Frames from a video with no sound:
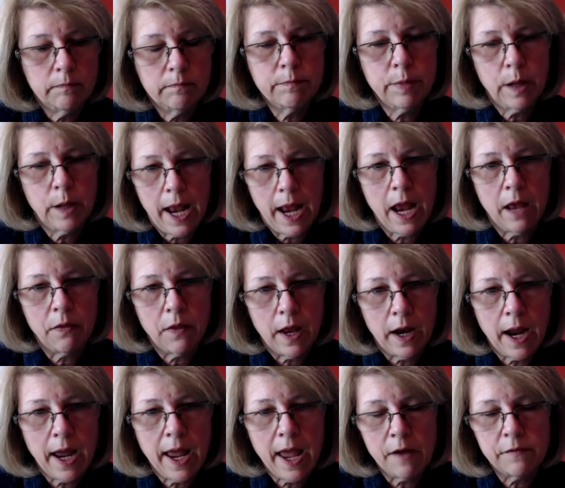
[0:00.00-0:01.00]
plan that
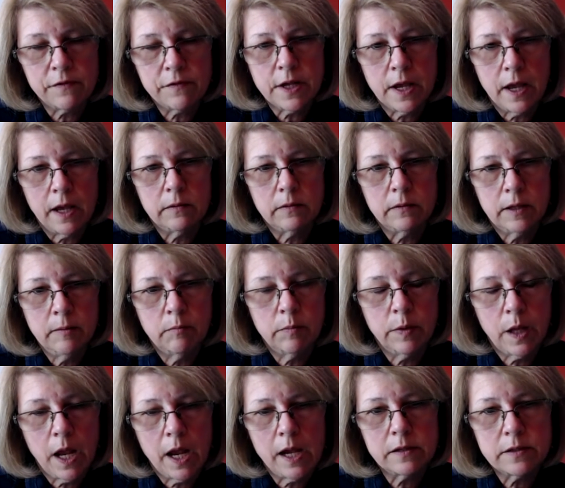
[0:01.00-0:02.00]
I have set in
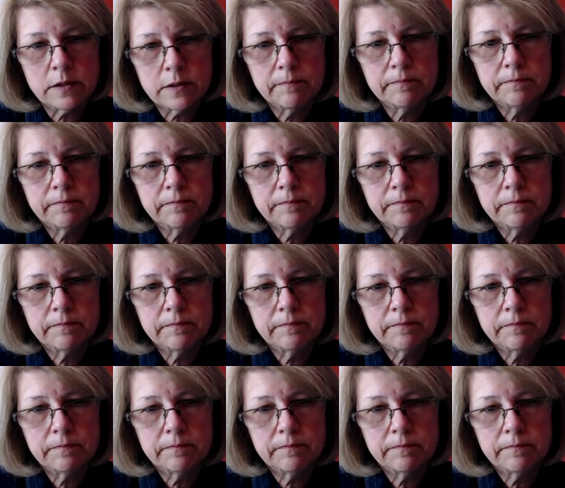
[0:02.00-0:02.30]
place.